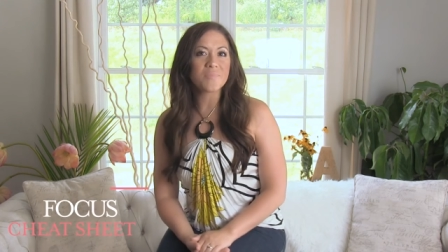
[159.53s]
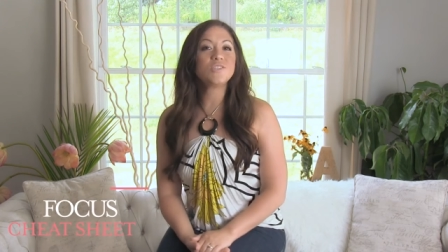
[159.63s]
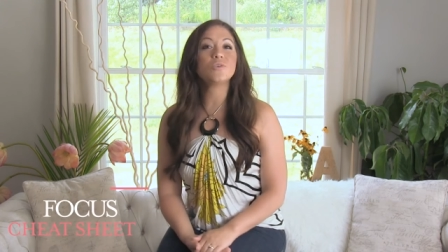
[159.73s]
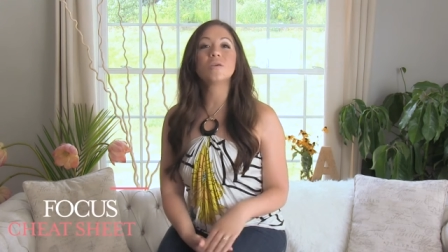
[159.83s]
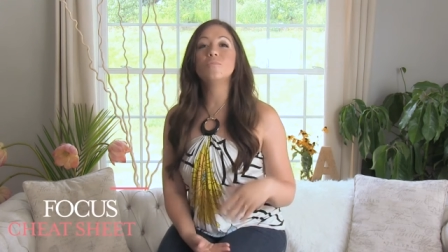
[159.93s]

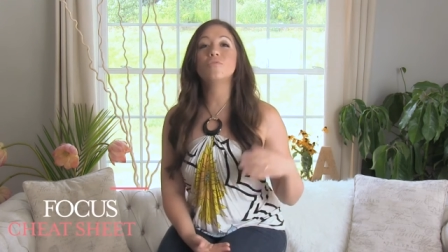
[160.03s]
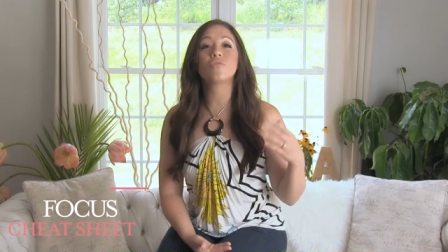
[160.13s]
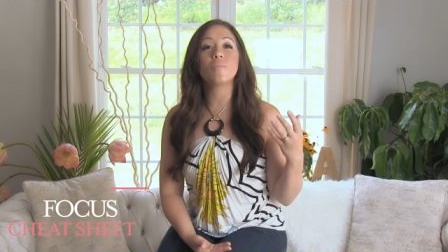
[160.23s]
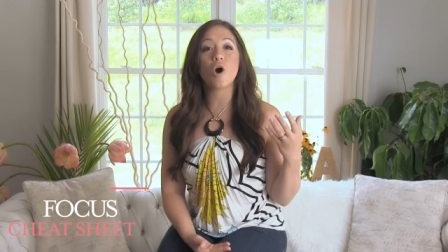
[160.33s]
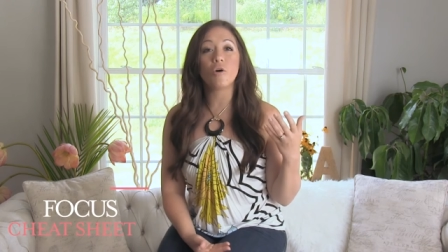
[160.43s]
So you can move
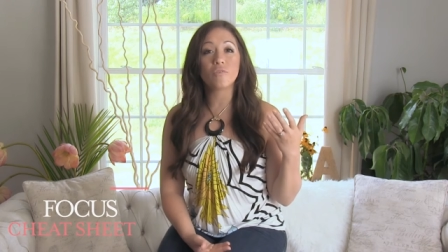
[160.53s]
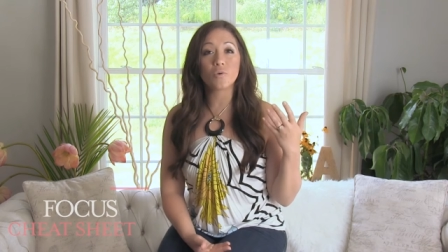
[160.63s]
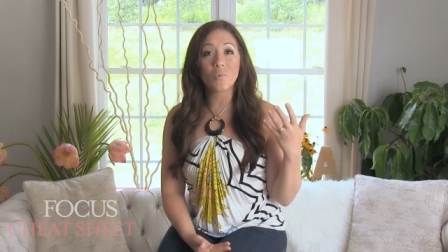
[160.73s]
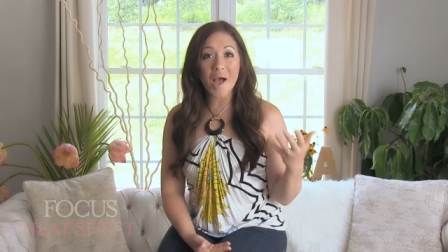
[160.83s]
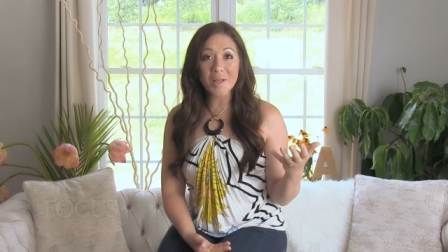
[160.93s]
from
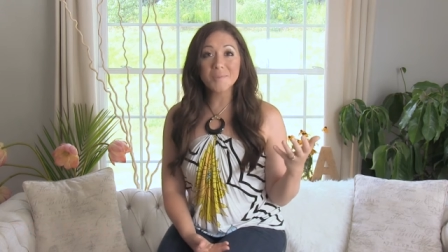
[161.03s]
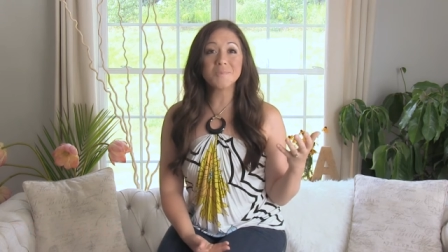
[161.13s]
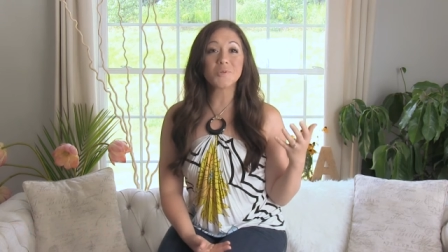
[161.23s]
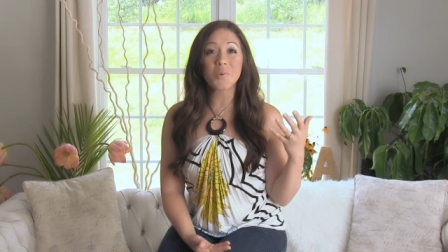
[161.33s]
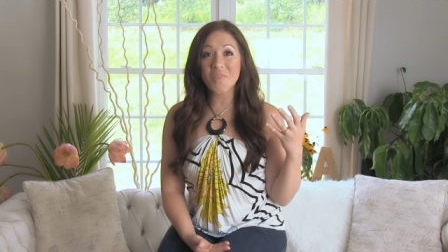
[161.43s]

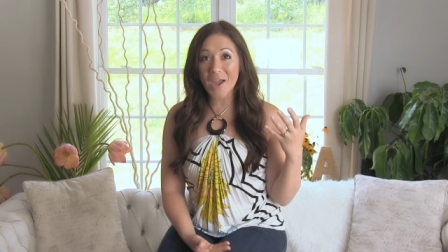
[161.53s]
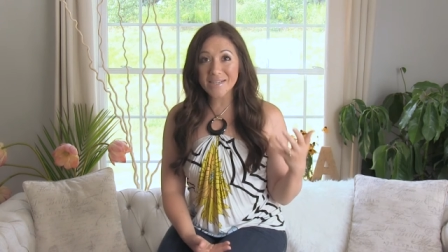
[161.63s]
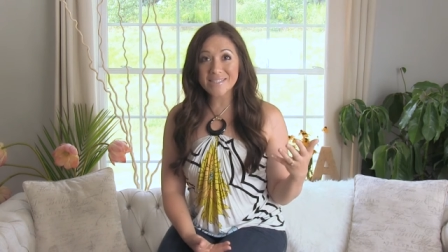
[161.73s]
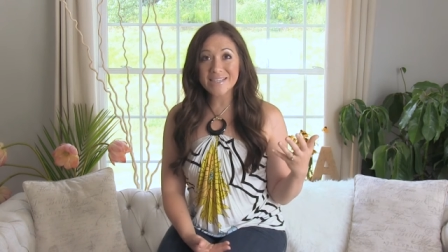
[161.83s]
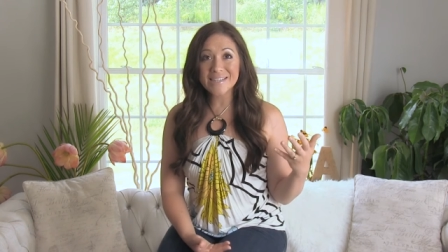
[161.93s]
overwhelmed with
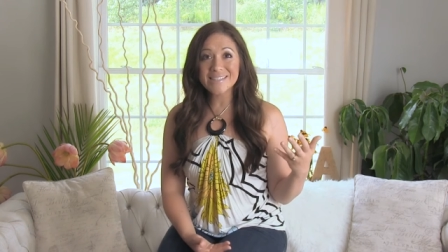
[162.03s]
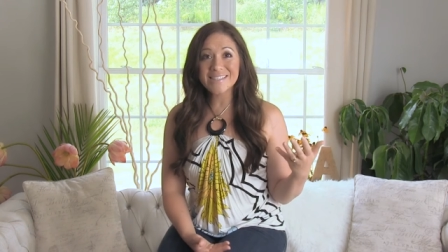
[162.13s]
ideas